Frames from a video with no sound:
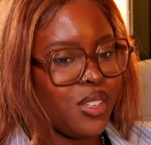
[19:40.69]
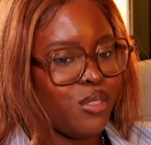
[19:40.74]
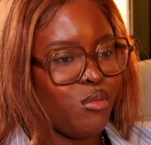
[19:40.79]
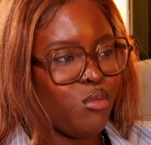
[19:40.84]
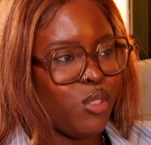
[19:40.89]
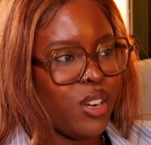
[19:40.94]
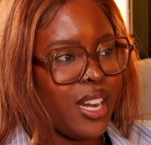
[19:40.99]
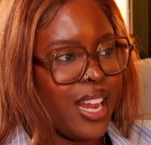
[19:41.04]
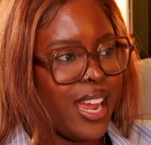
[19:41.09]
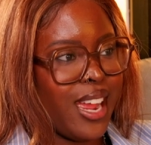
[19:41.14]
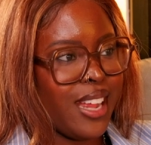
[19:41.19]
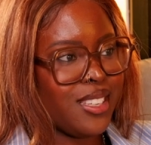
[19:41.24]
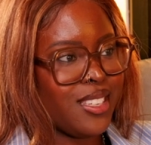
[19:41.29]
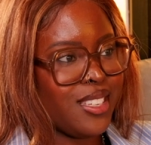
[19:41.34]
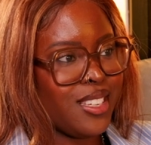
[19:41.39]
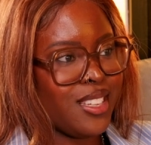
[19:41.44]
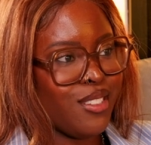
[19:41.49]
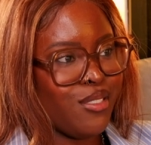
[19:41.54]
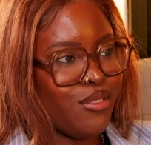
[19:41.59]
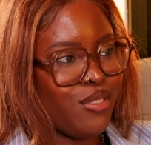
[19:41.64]
relate
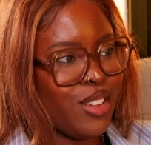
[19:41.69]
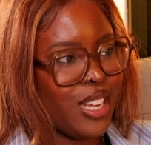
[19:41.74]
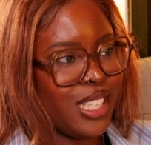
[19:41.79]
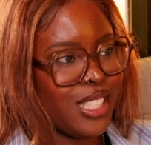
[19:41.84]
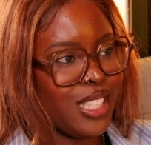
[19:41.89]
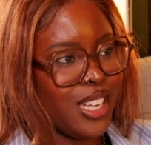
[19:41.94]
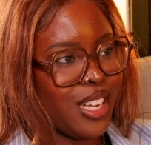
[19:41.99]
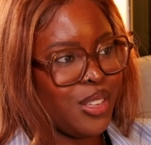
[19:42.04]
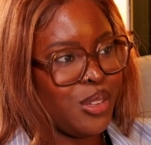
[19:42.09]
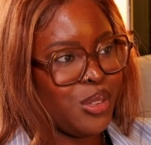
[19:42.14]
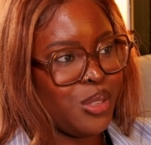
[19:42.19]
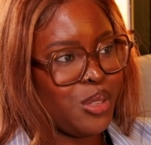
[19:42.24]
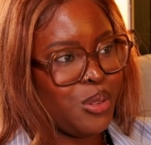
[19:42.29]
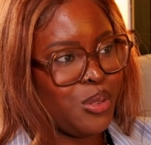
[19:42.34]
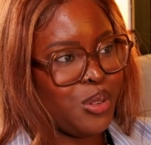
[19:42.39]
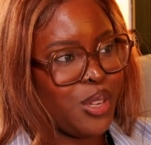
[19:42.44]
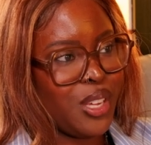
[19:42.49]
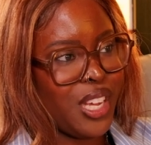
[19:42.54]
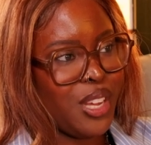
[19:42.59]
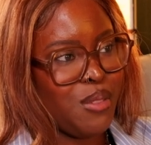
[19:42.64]
to the things that you're
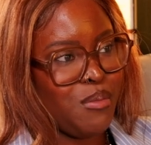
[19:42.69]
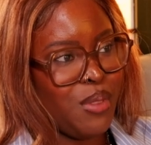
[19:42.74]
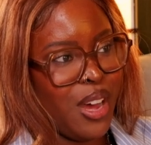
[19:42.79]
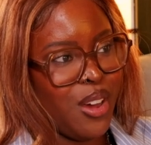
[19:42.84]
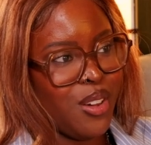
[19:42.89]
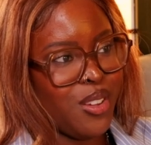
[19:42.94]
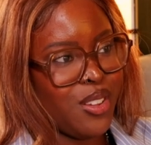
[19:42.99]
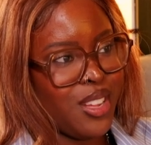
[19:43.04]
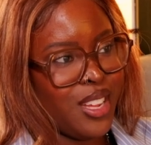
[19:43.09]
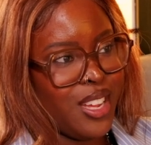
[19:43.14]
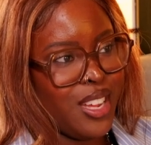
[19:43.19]
talking about.